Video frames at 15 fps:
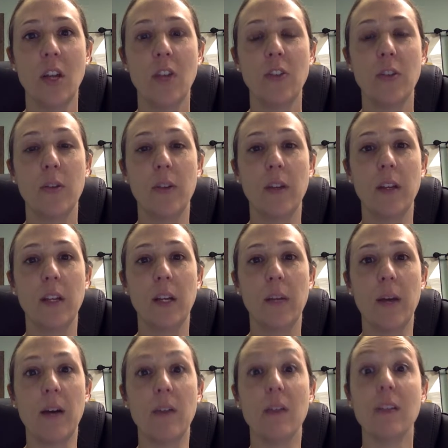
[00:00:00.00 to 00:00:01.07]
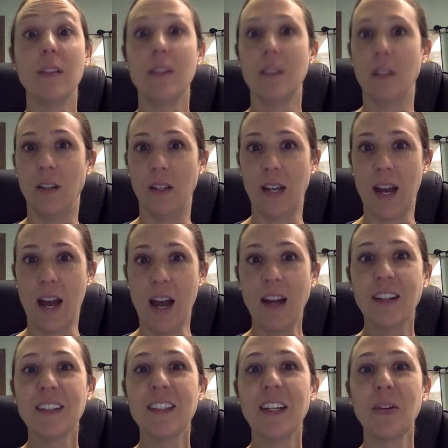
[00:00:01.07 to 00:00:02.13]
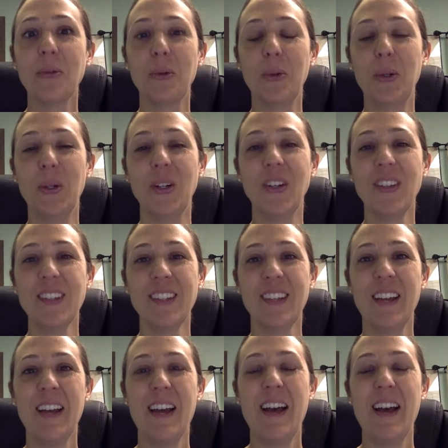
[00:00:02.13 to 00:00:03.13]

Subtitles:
so thinking about syntactic rules,